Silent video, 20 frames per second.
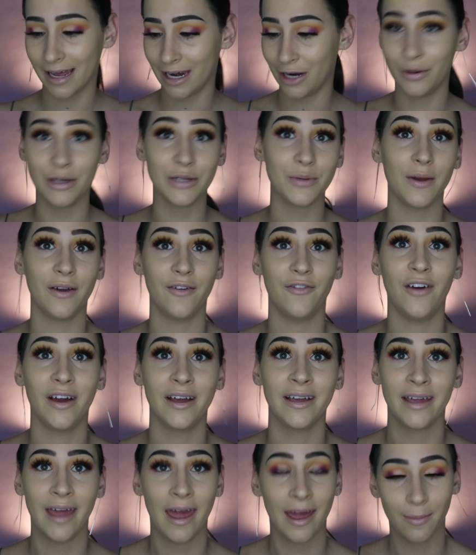and I always wear a
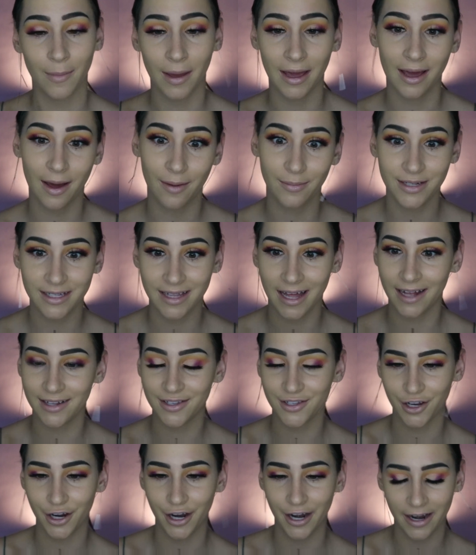fucking cake makeup to
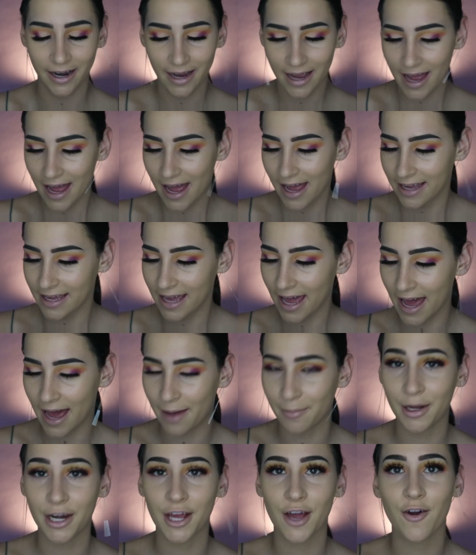that. So yeah,
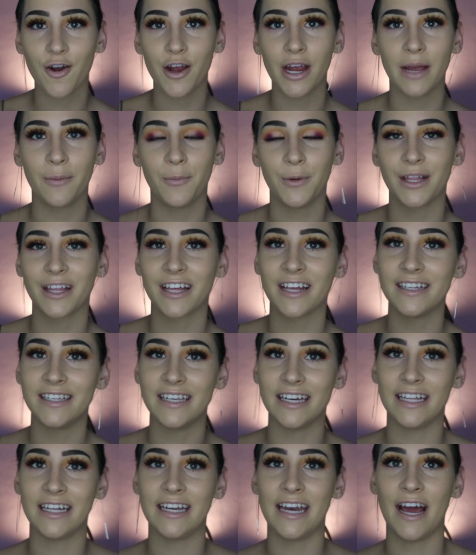I'm gonna go in with
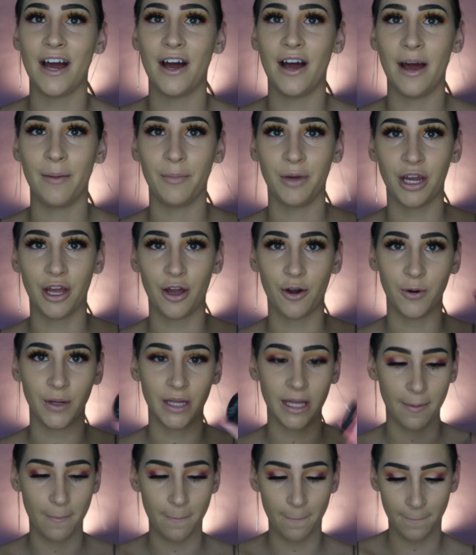concealer now. I'm gonna go
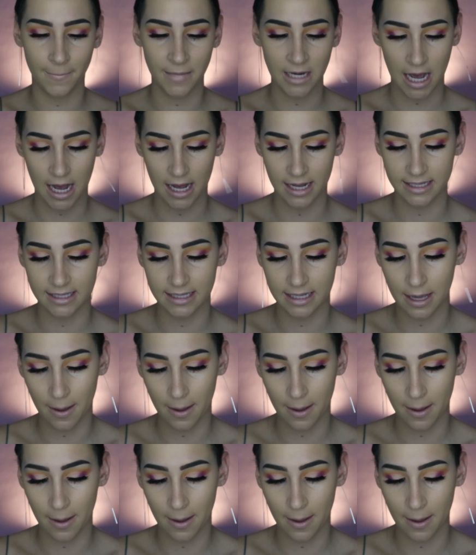with a NARS